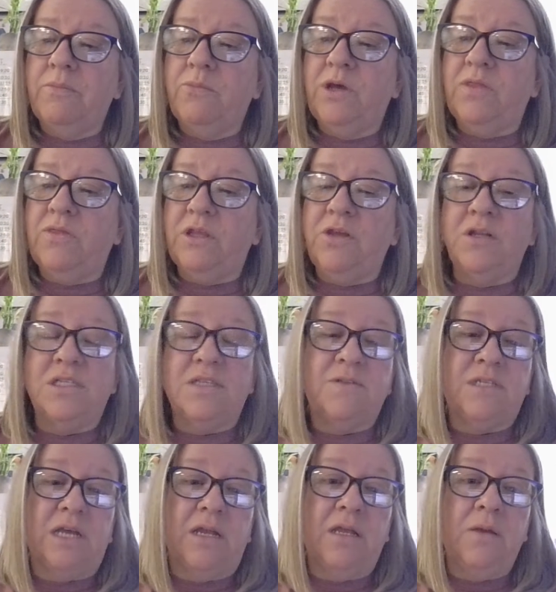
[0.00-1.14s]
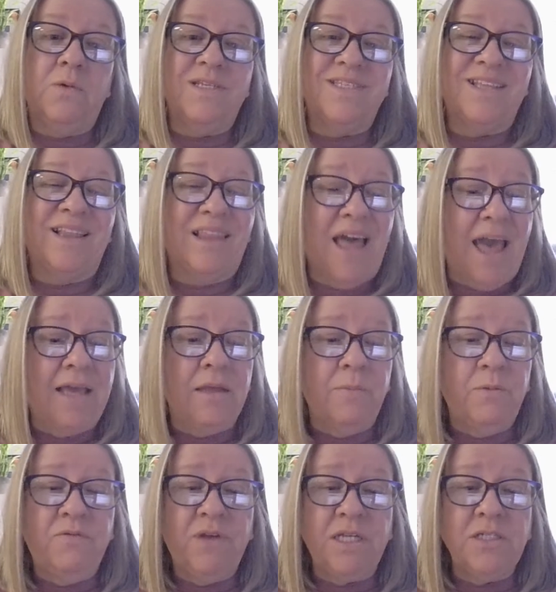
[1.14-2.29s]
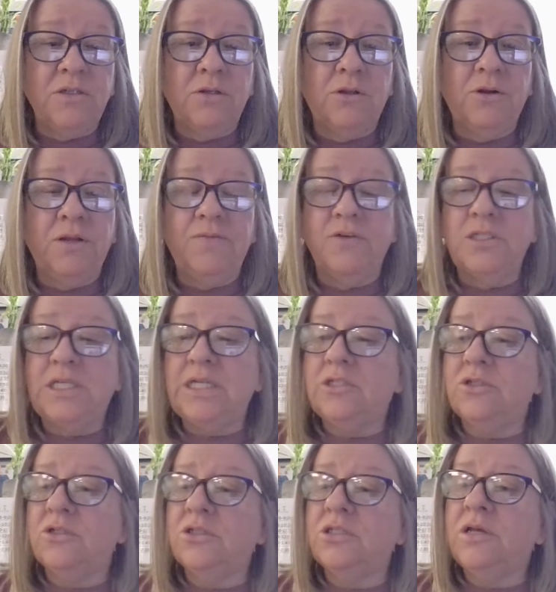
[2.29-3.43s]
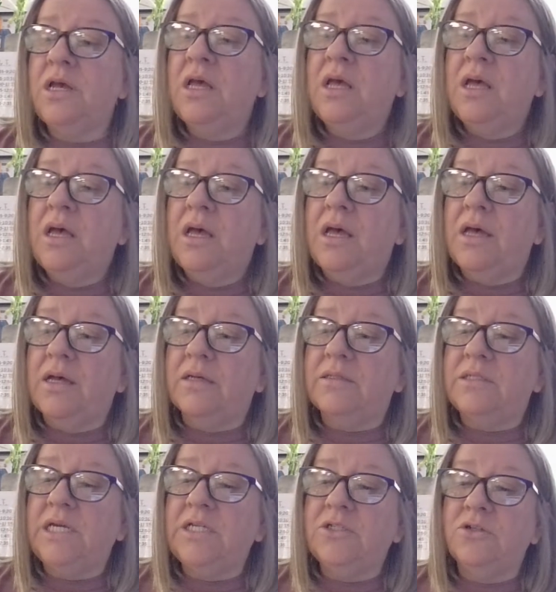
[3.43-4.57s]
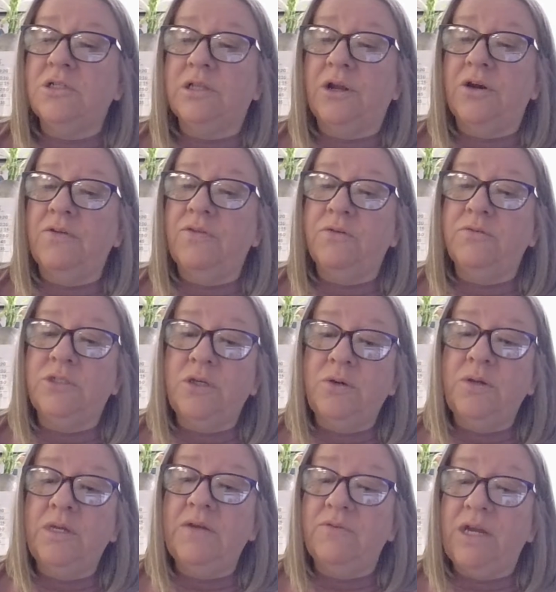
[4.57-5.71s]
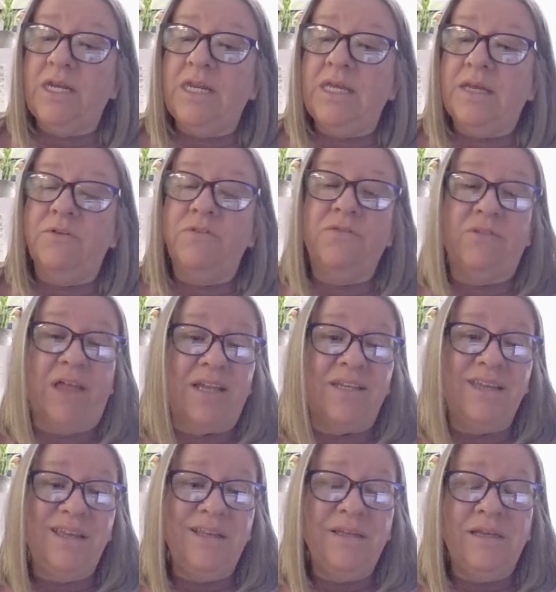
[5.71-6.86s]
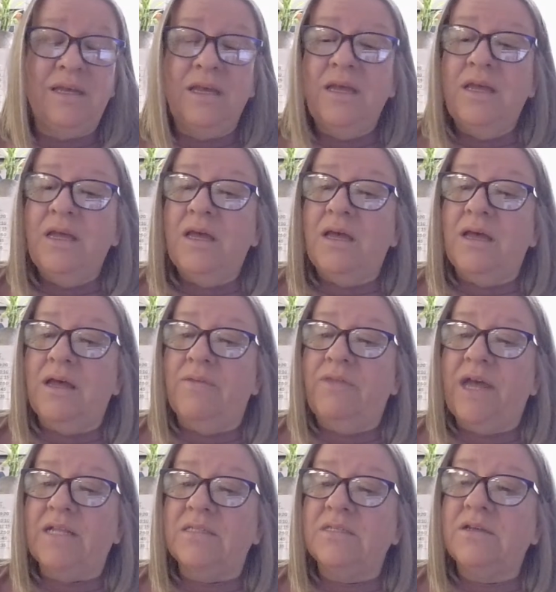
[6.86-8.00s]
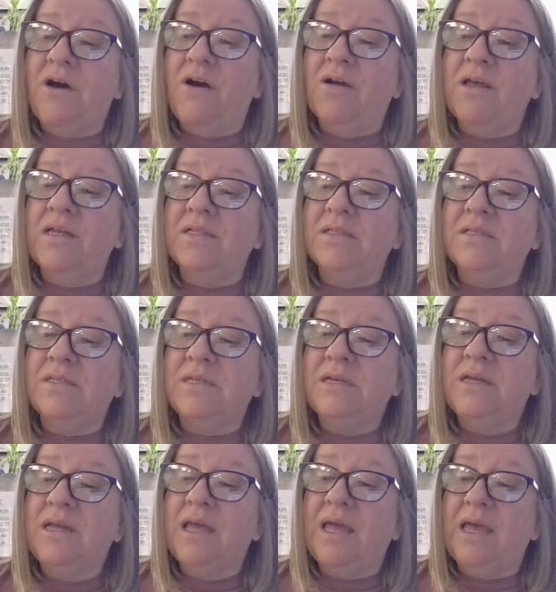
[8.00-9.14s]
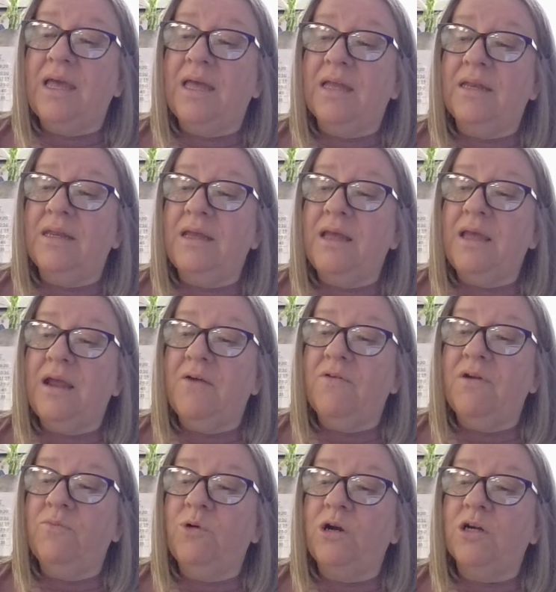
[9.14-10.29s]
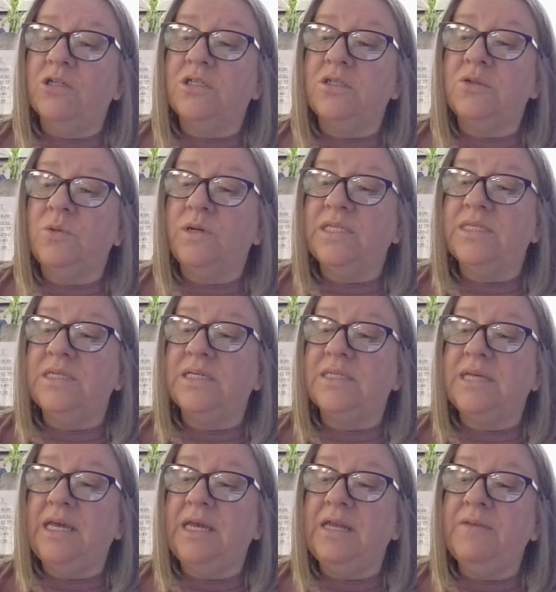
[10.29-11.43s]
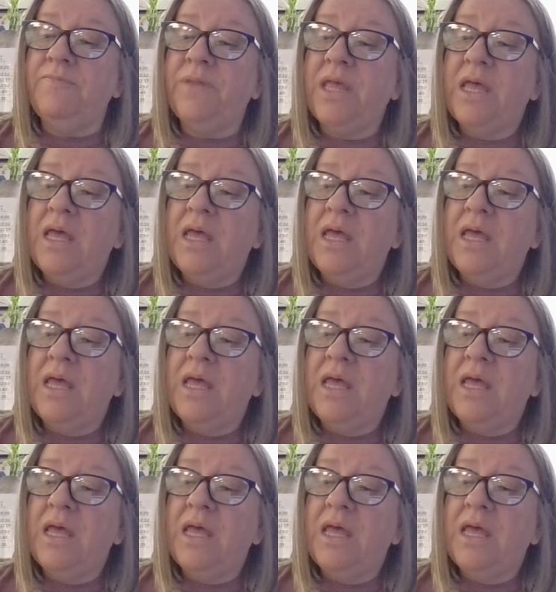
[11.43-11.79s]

with the units of study was the lack of professional learning for teachers. Teachers learn through doing, reading, and reflecting. That's Calkins and Erin Wirtz 2016.